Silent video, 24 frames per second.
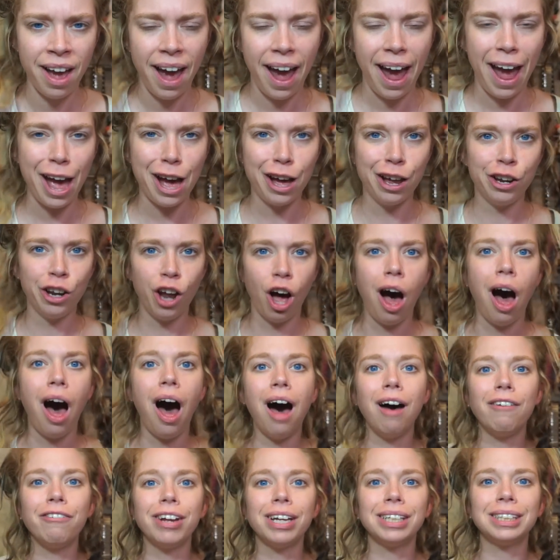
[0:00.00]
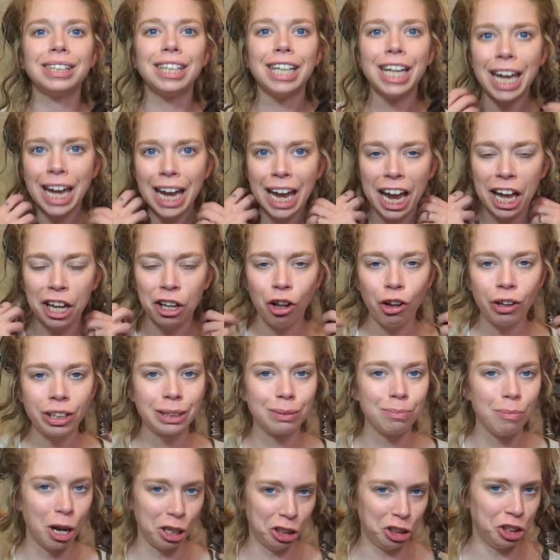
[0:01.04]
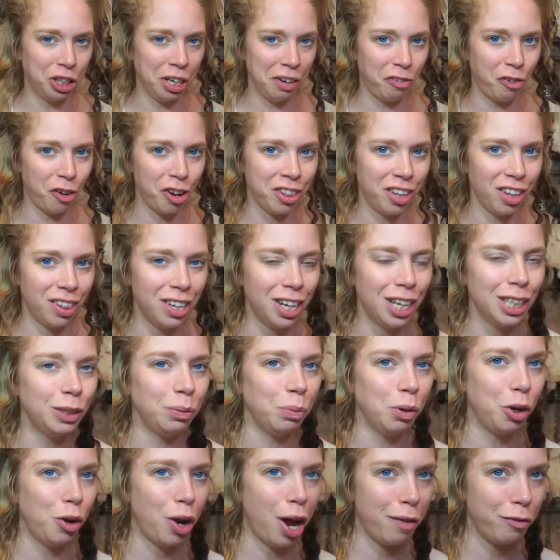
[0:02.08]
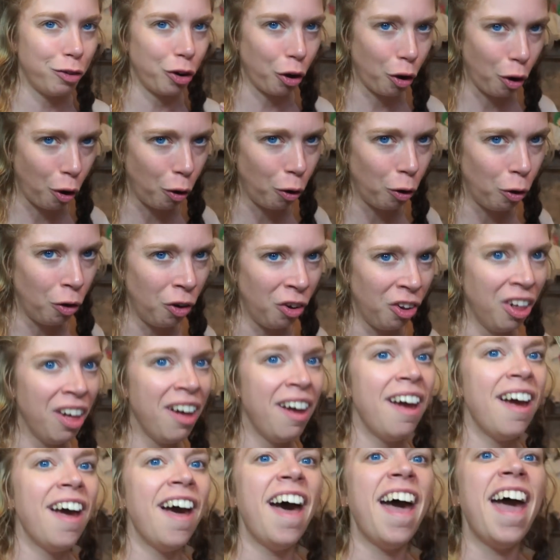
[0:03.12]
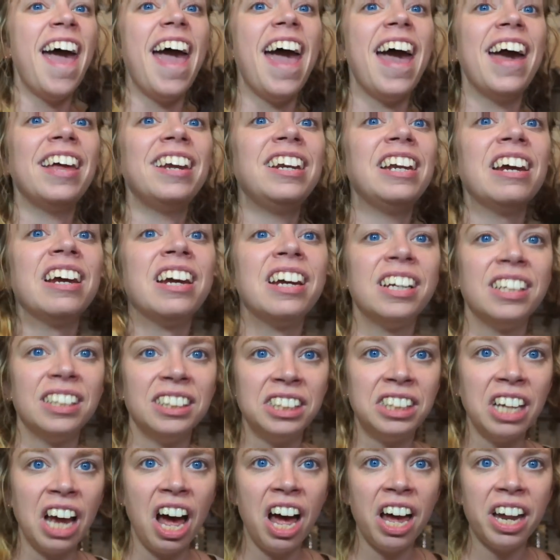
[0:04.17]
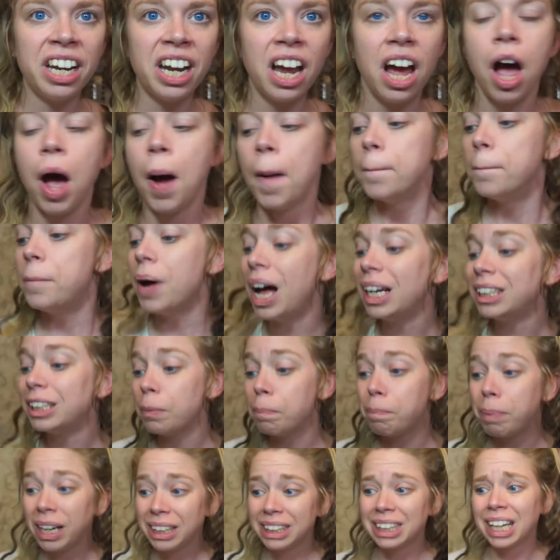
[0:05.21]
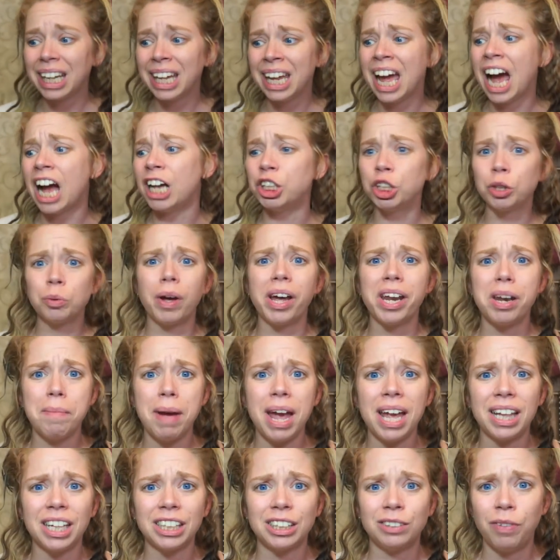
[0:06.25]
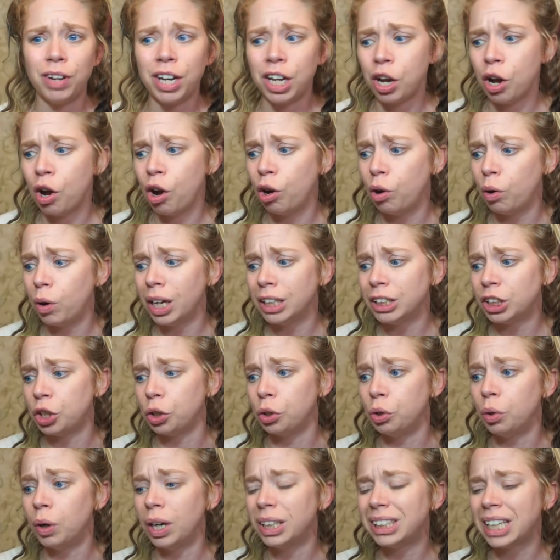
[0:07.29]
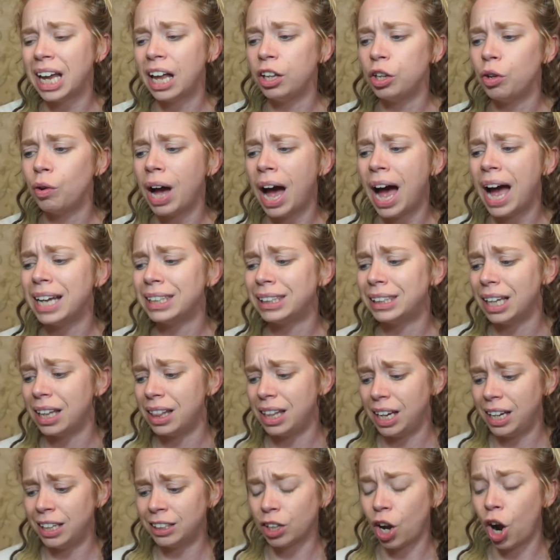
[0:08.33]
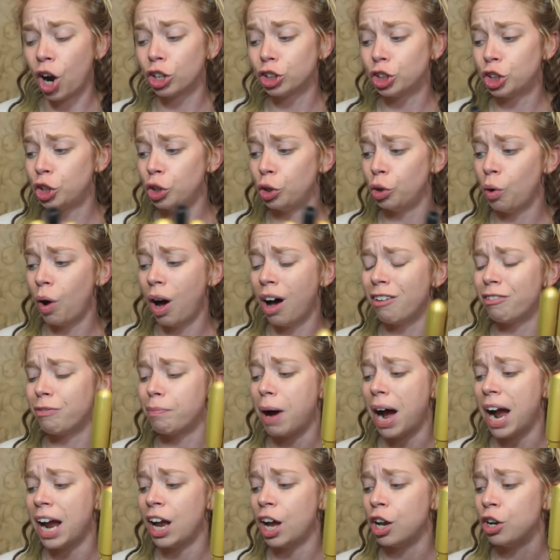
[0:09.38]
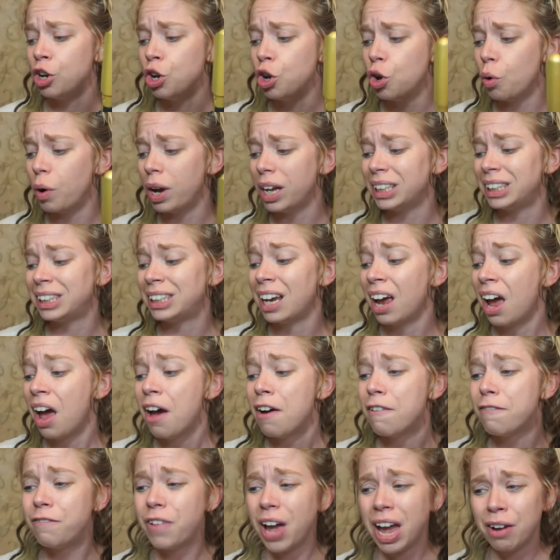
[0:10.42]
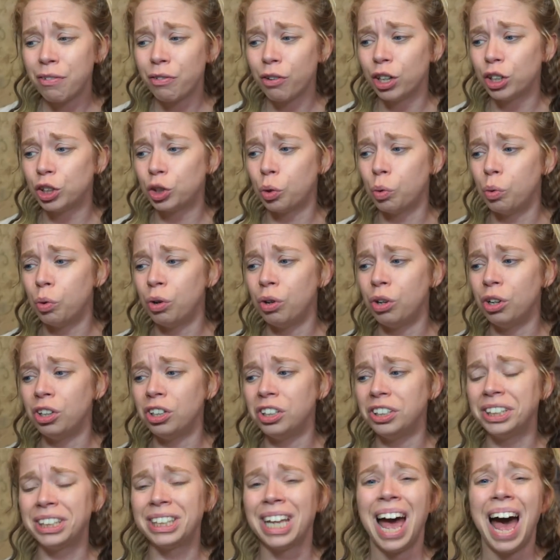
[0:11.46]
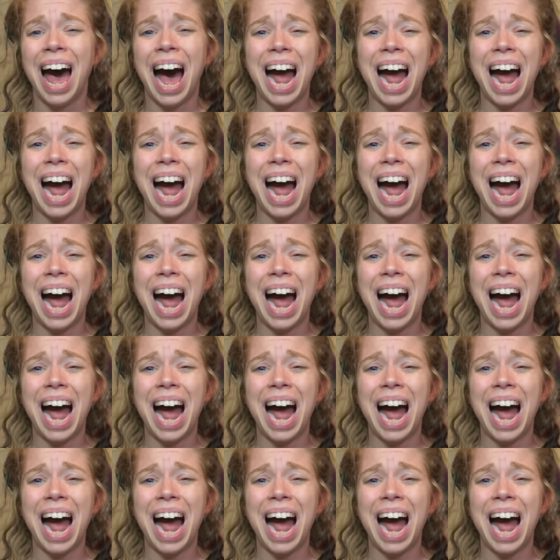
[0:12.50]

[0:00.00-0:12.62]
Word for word: And obviously it looks much different than this when you have your whole head done, but basically I just wanted to make this video to tell you guys that these are two of my newest favorite tools.